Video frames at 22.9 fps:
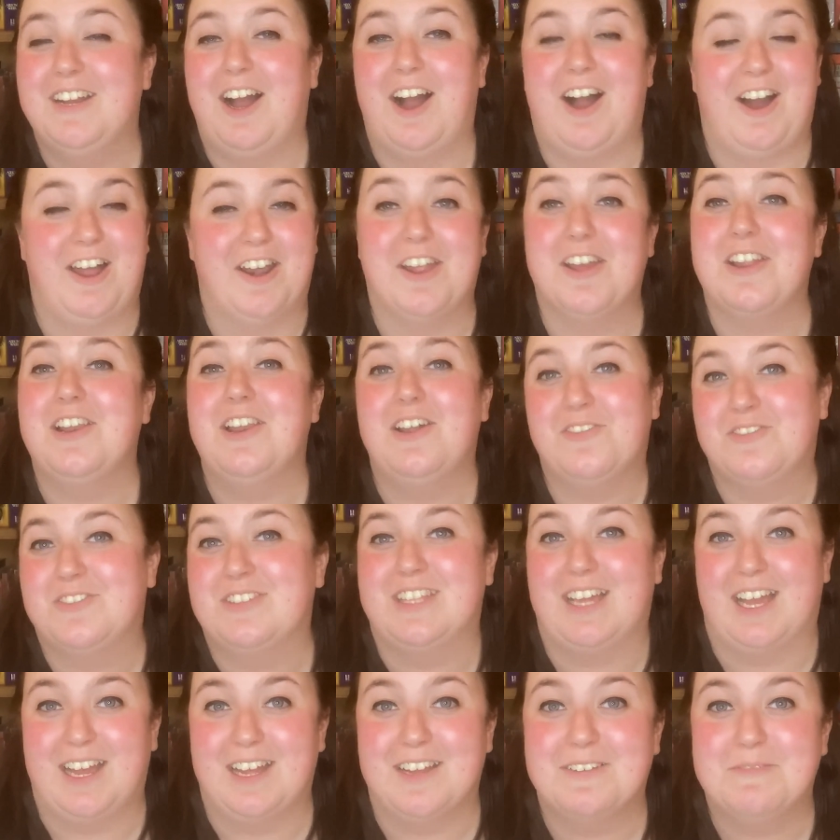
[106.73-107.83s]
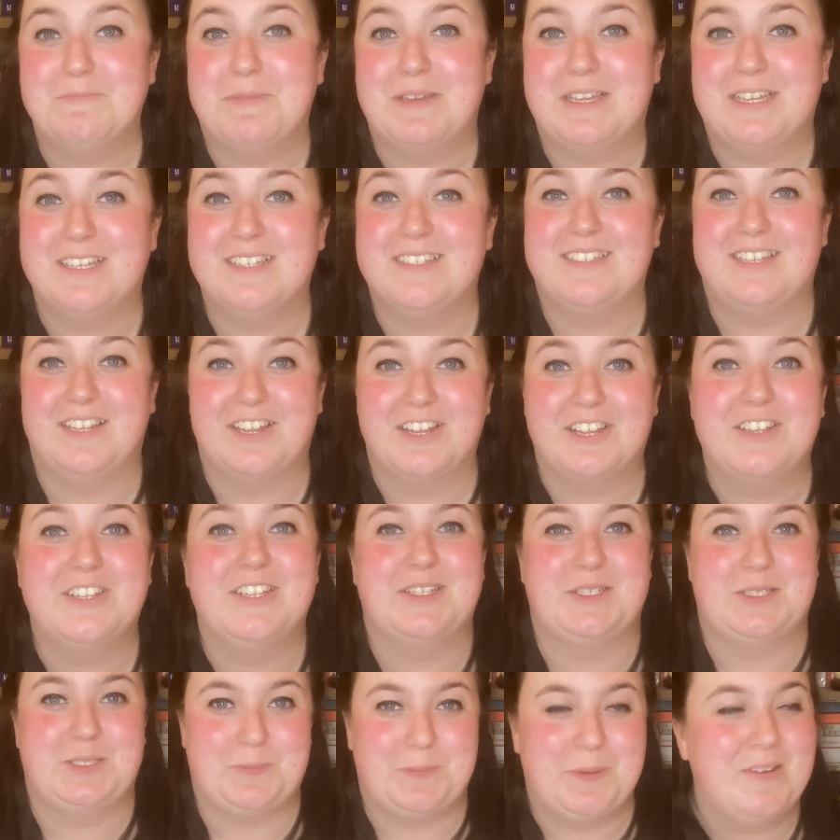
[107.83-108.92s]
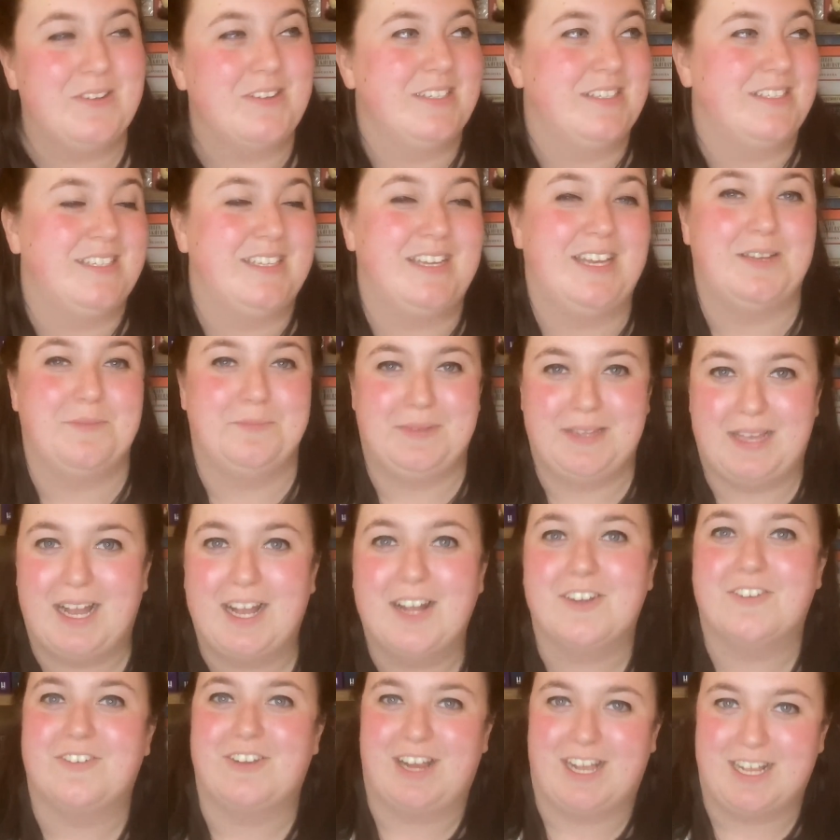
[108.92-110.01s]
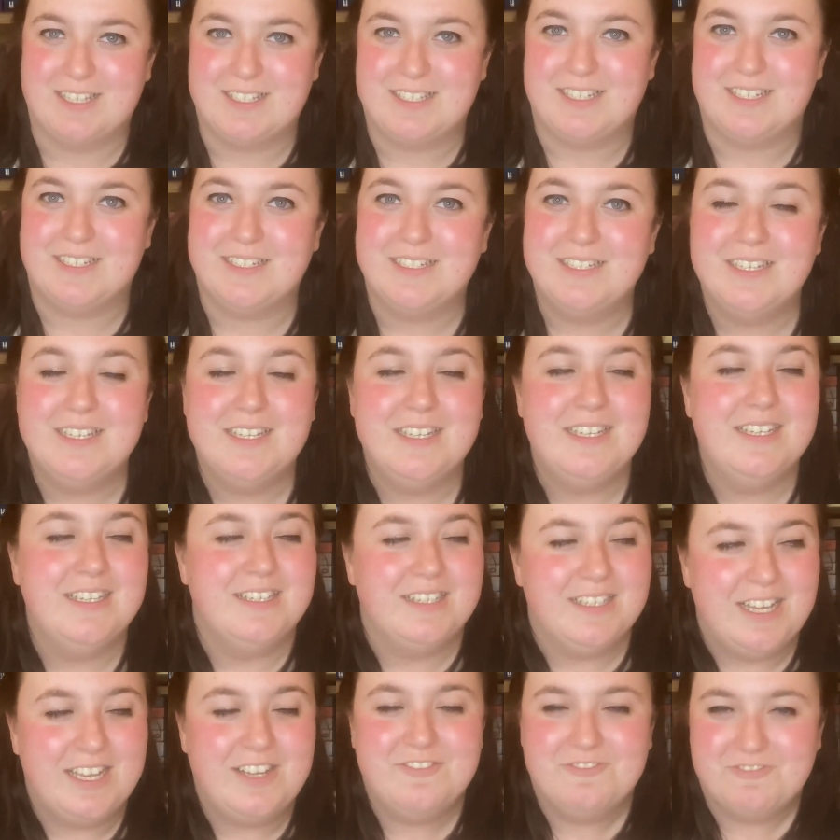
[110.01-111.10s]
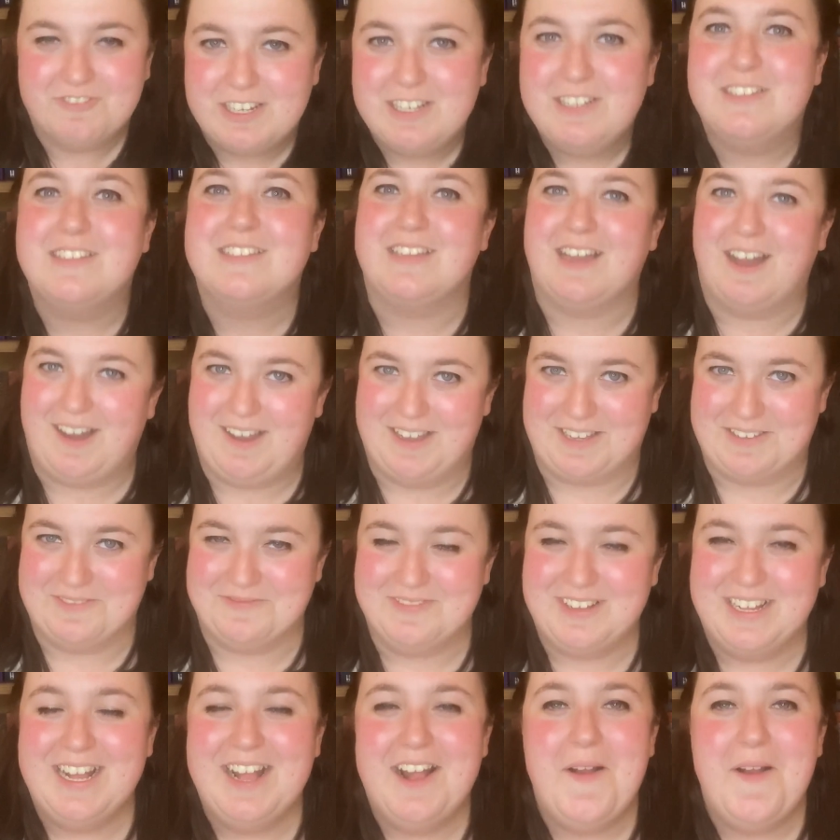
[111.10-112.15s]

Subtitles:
And I loved that because then I could experience it and be angry at it in real time.